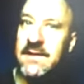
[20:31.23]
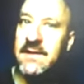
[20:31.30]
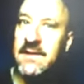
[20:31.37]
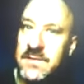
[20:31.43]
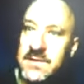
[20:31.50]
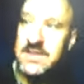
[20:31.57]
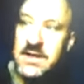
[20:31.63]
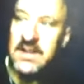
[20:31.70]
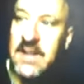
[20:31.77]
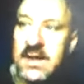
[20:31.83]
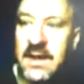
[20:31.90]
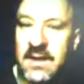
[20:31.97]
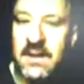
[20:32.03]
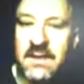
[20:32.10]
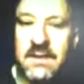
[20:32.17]
Studying
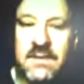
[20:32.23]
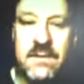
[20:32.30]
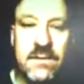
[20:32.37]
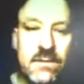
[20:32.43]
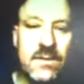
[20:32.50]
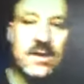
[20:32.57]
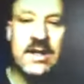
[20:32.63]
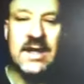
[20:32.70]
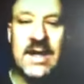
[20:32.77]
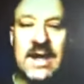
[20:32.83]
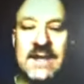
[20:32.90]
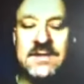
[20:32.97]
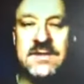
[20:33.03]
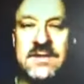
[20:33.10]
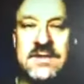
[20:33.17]
what he has
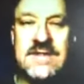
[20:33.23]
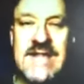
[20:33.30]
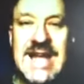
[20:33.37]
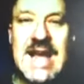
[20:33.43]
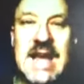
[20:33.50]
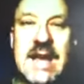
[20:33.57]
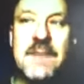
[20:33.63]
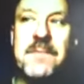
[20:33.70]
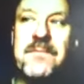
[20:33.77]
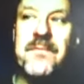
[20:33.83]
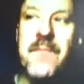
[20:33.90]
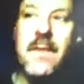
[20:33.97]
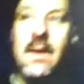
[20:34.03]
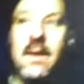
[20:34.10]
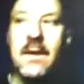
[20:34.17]
to say.
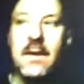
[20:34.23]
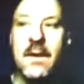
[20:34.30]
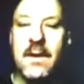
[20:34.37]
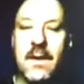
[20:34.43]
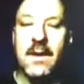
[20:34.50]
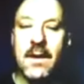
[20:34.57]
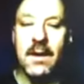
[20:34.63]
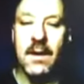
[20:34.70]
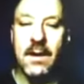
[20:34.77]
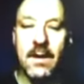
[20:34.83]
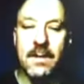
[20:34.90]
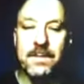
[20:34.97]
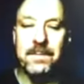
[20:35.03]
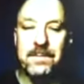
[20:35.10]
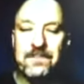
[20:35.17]

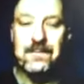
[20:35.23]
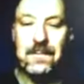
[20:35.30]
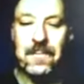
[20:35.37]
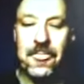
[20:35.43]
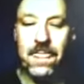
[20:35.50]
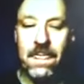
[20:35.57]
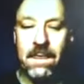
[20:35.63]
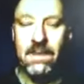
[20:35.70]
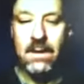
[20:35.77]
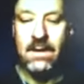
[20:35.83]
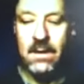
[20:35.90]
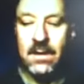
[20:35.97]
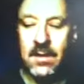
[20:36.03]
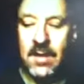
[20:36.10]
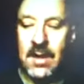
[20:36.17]
Um,
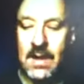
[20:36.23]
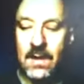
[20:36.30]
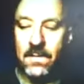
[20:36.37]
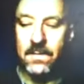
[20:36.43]
now,